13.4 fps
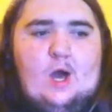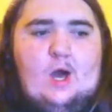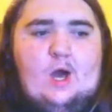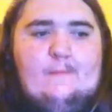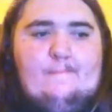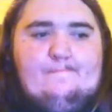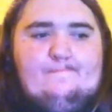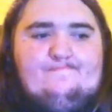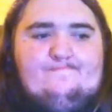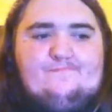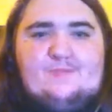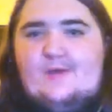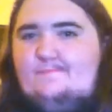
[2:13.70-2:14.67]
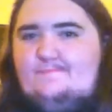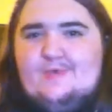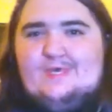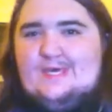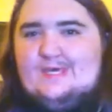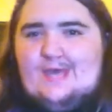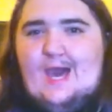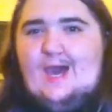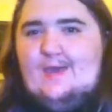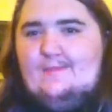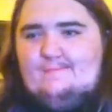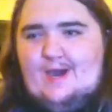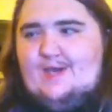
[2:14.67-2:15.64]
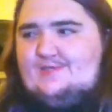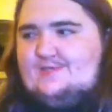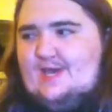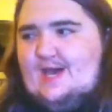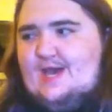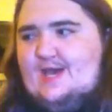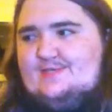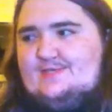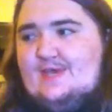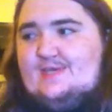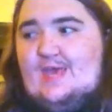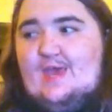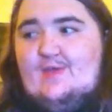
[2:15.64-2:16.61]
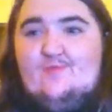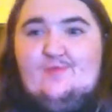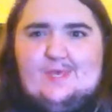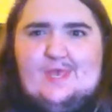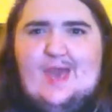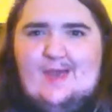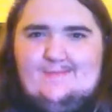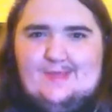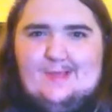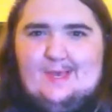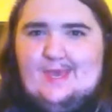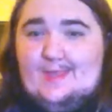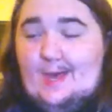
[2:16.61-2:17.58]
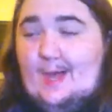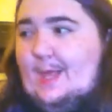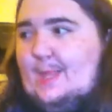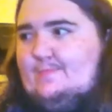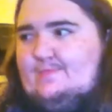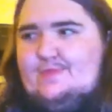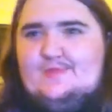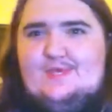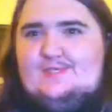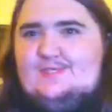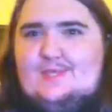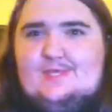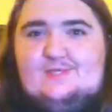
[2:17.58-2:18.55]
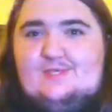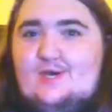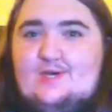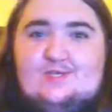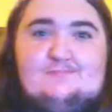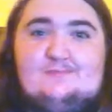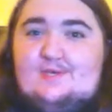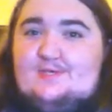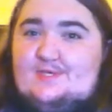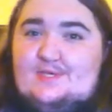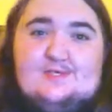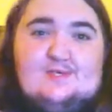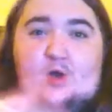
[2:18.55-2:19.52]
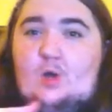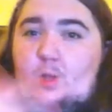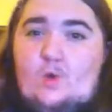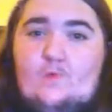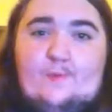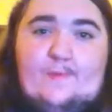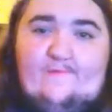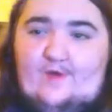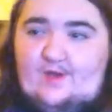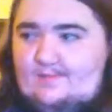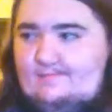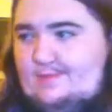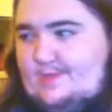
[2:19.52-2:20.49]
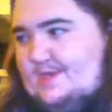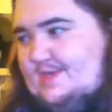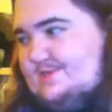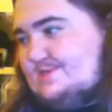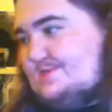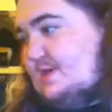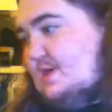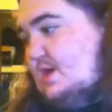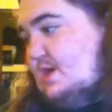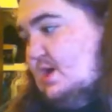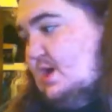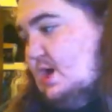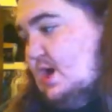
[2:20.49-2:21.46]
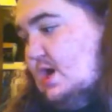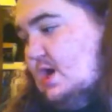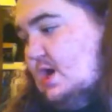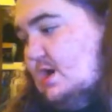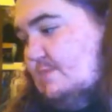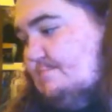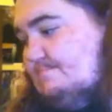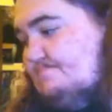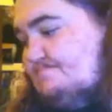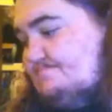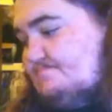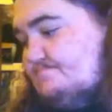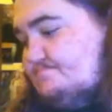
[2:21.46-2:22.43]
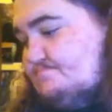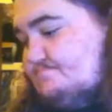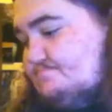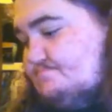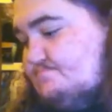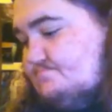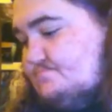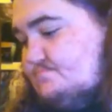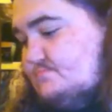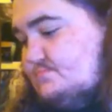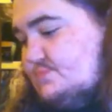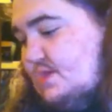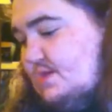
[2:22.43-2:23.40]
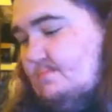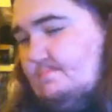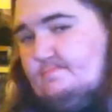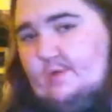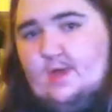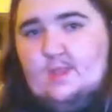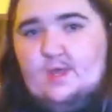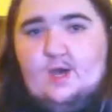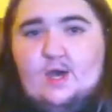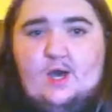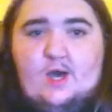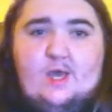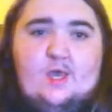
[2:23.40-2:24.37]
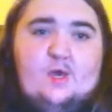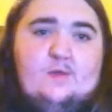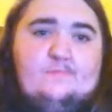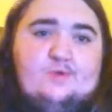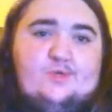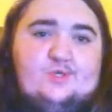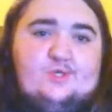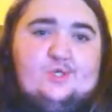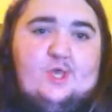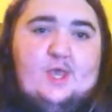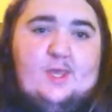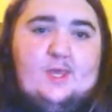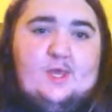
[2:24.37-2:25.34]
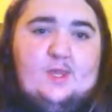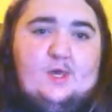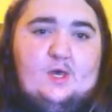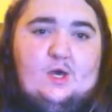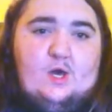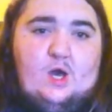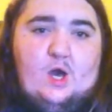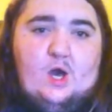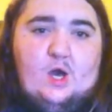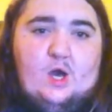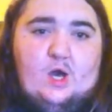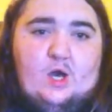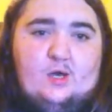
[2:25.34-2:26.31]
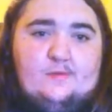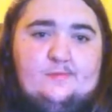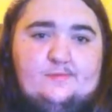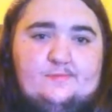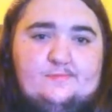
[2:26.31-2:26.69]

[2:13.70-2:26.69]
Um, being a guy of my size, I can't really emulate a lot of the things that he does because he's all over the fucking place. Um, but I appreciated, uh, I,